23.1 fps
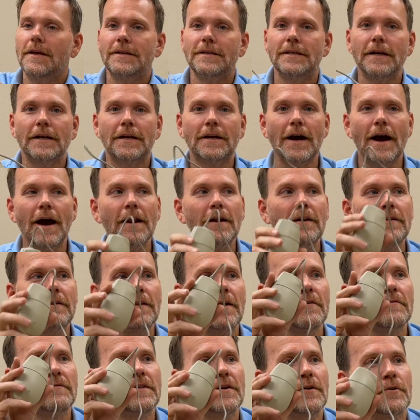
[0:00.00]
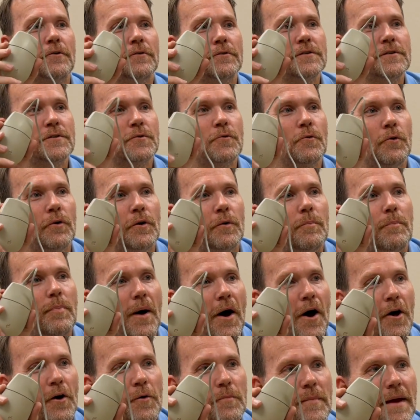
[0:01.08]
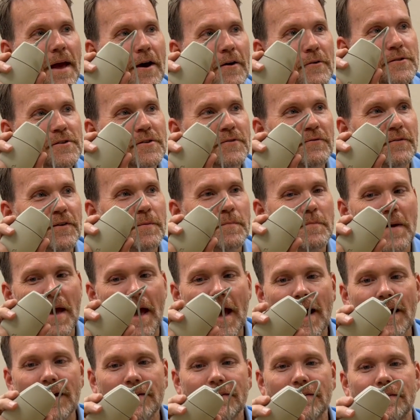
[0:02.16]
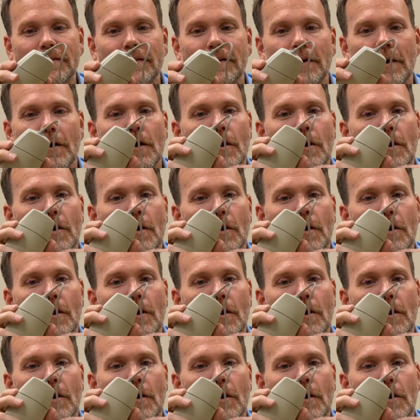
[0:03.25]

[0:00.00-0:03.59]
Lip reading: You gotta love the old school ball mouse from Macs.